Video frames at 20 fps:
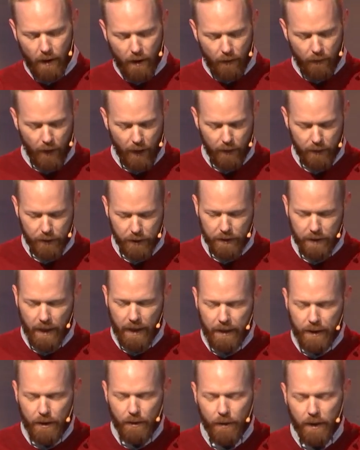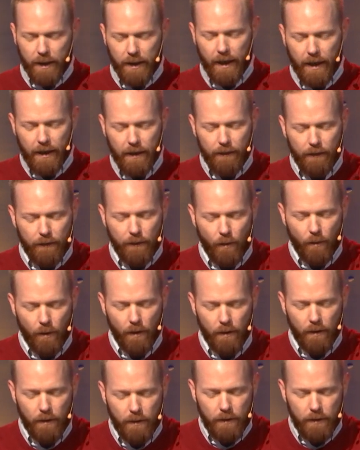Father, just thank you again
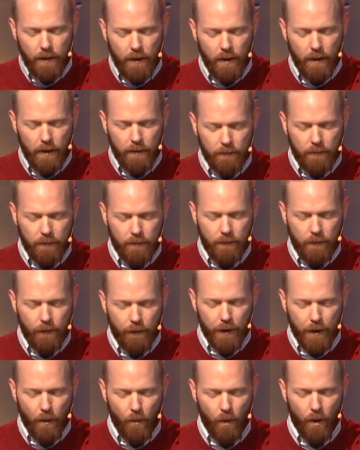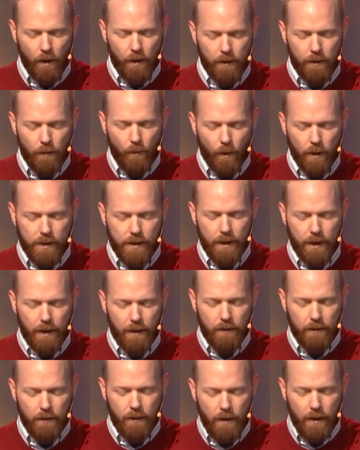for your word once
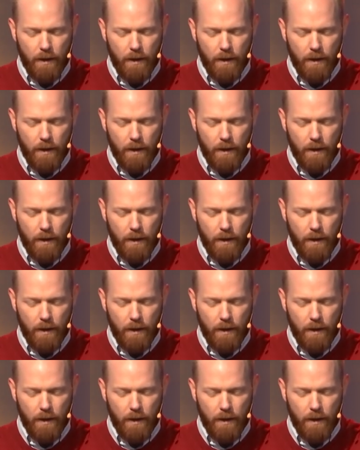again.